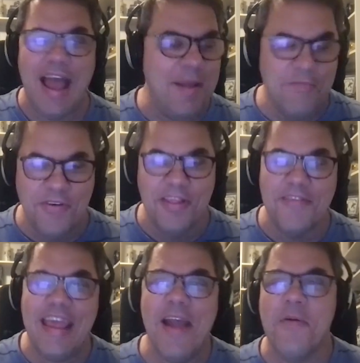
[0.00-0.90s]
I am full
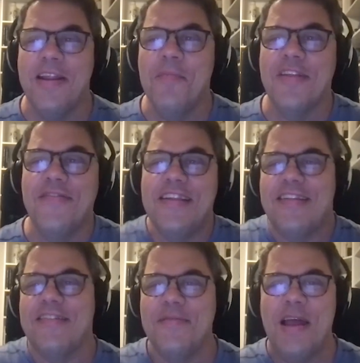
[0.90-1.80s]
of the acronyms of
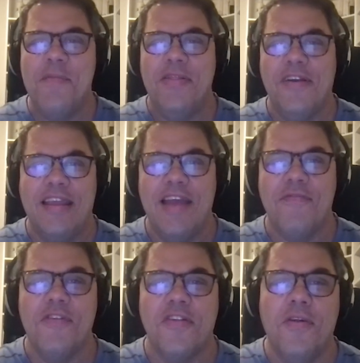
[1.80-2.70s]
this system I've been looking
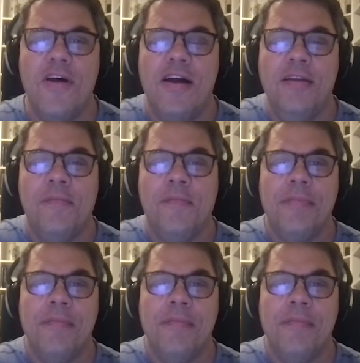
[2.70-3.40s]
at for so long.